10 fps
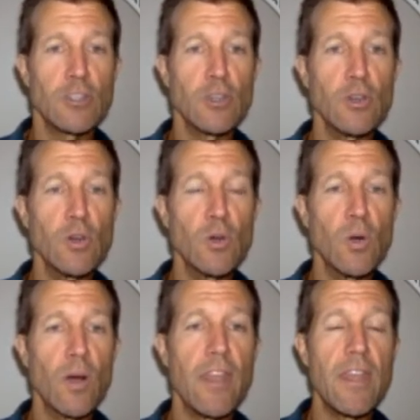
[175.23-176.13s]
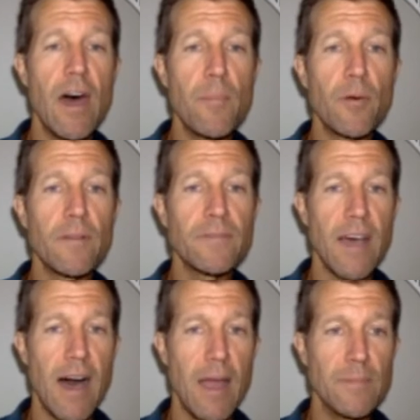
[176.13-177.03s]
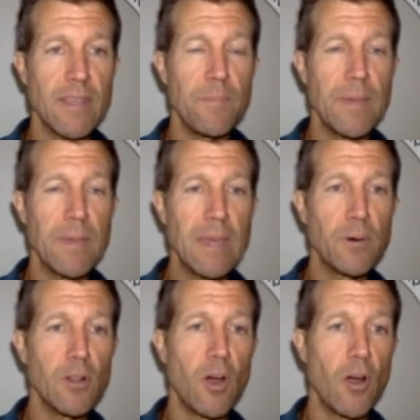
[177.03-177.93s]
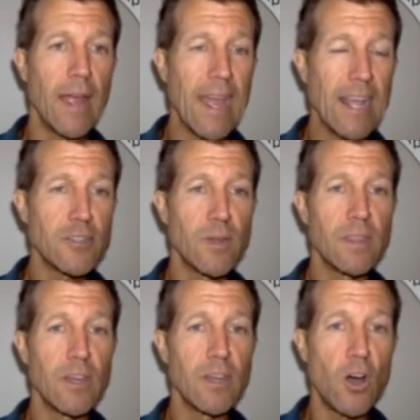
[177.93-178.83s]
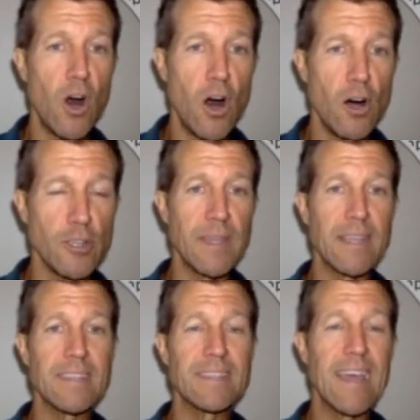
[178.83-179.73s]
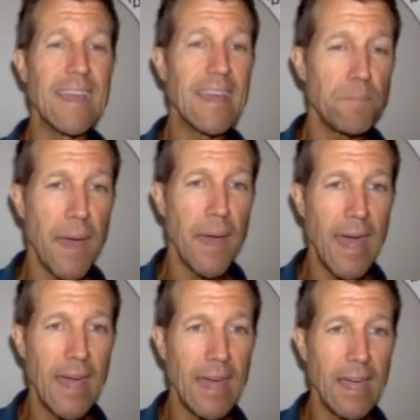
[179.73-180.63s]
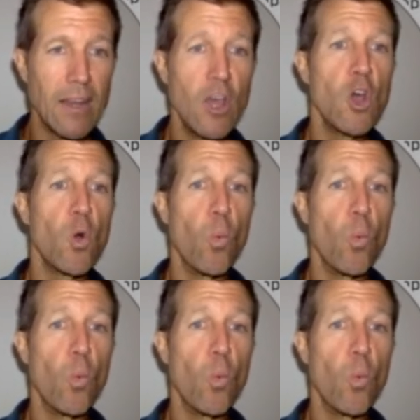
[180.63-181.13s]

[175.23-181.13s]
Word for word: to the number of times that people are answering the calls, because they get paid